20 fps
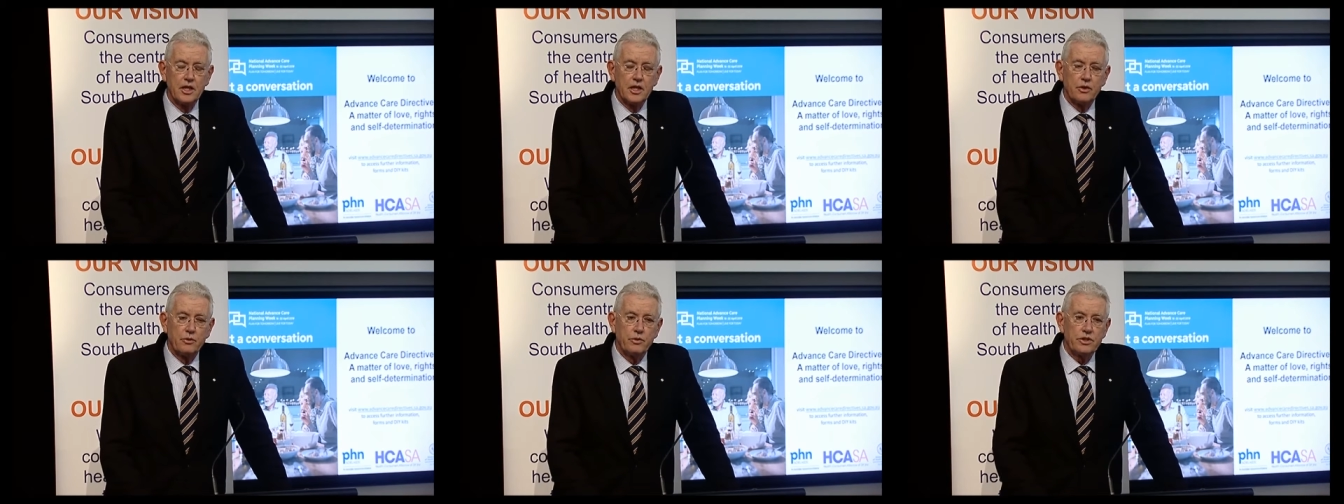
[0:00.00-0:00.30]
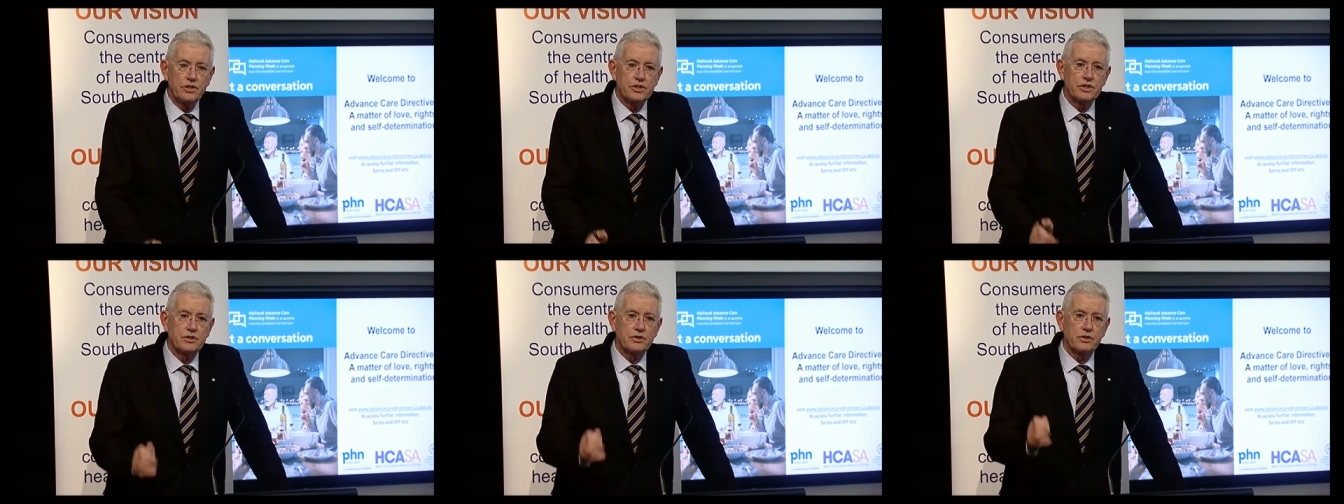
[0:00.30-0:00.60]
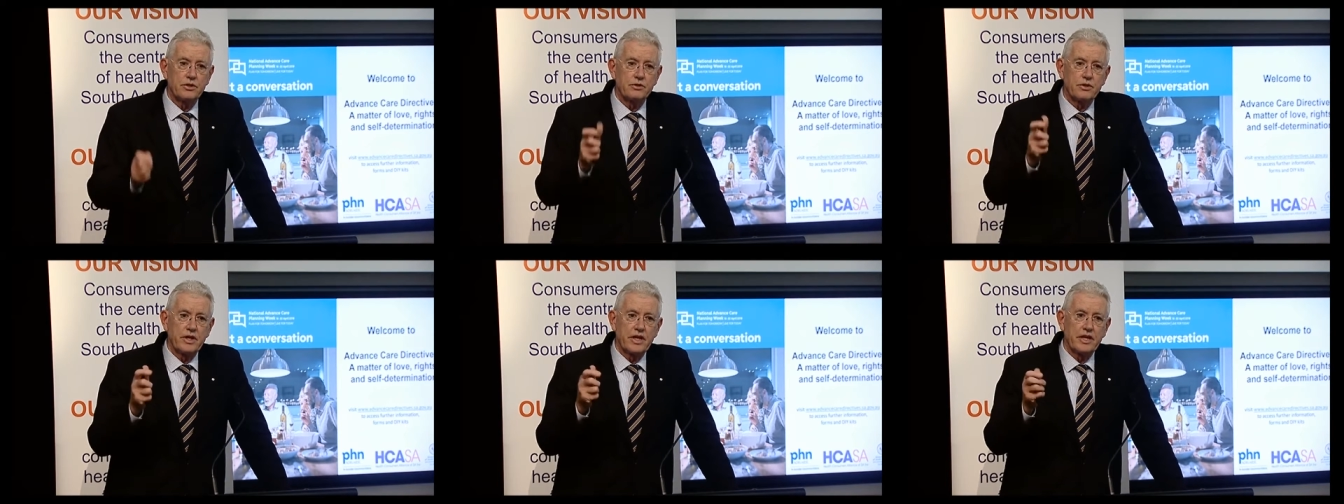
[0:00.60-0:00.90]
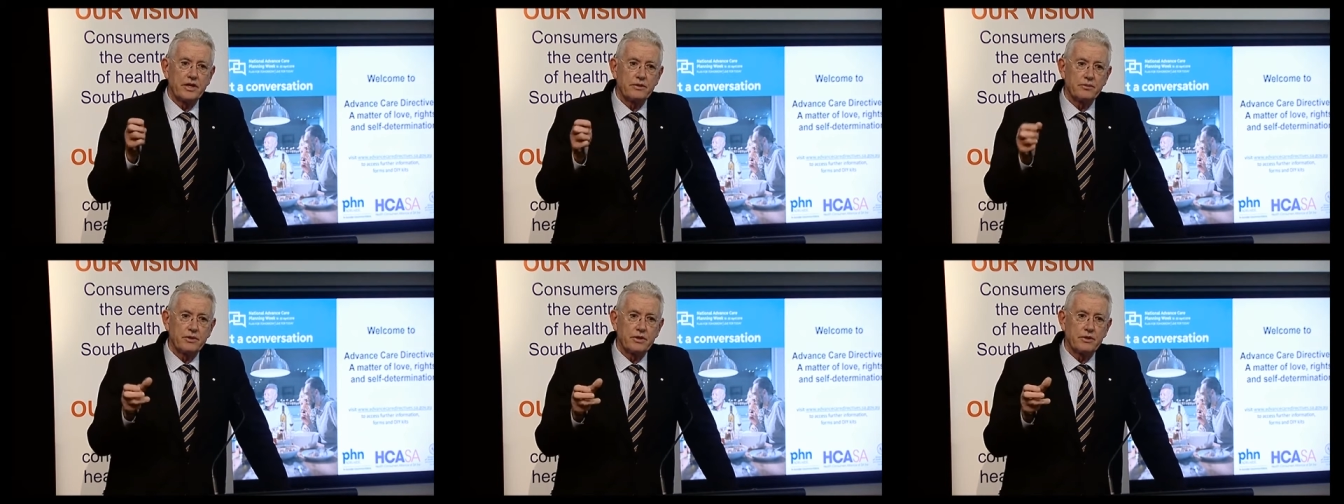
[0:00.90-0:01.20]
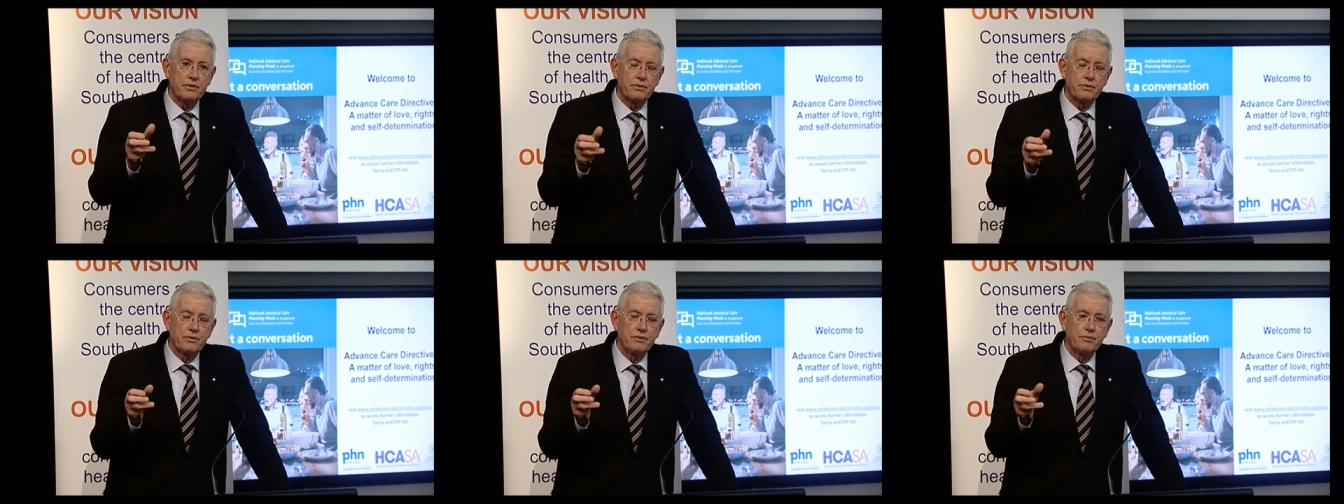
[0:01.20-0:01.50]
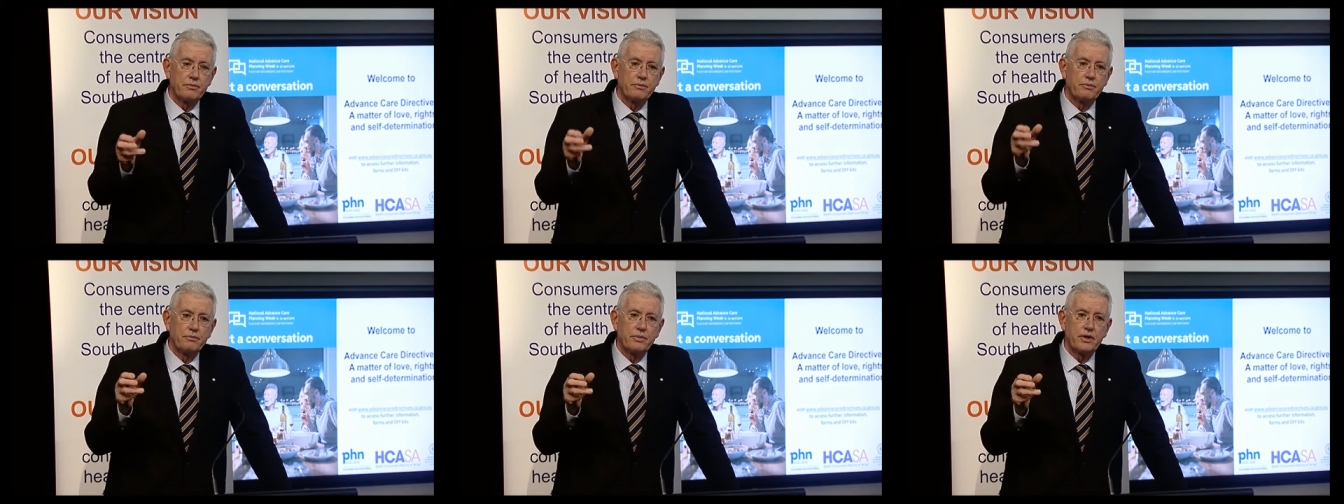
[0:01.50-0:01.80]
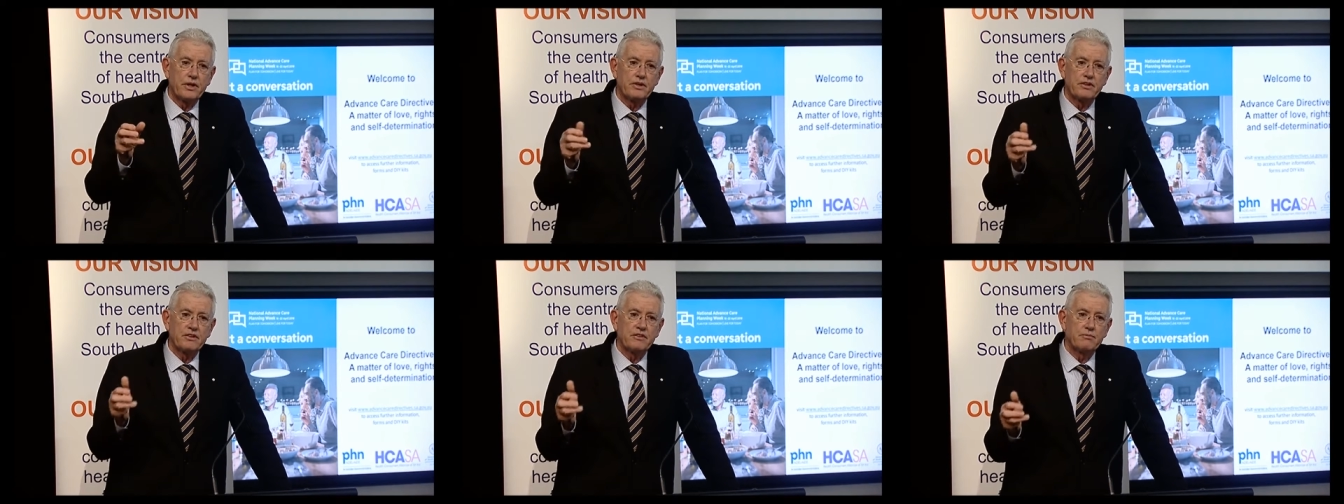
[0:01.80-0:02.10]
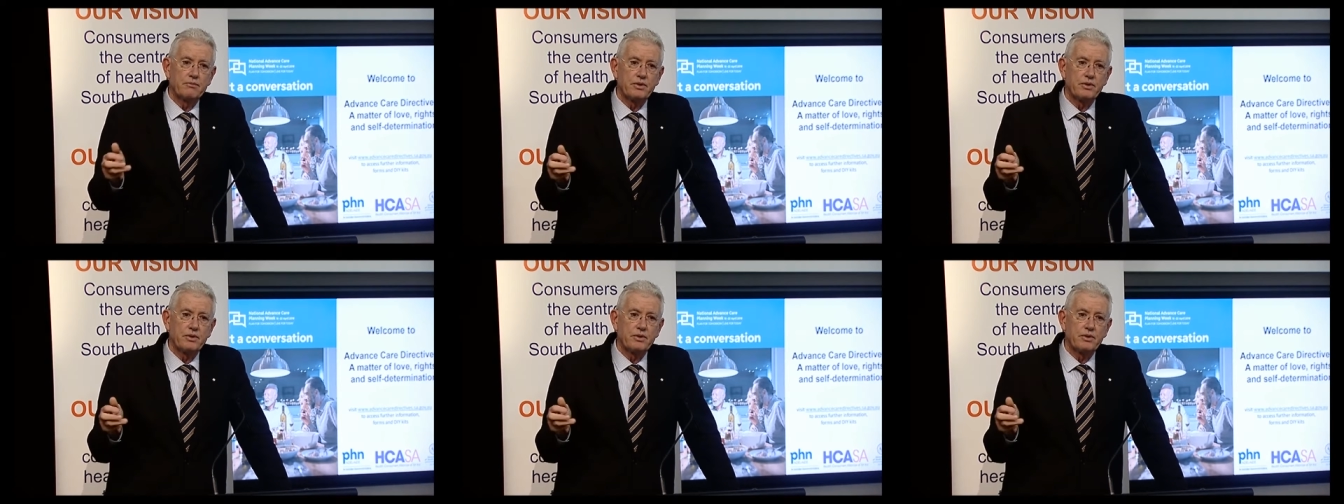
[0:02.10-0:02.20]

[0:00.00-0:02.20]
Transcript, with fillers: we stood around with a bottle of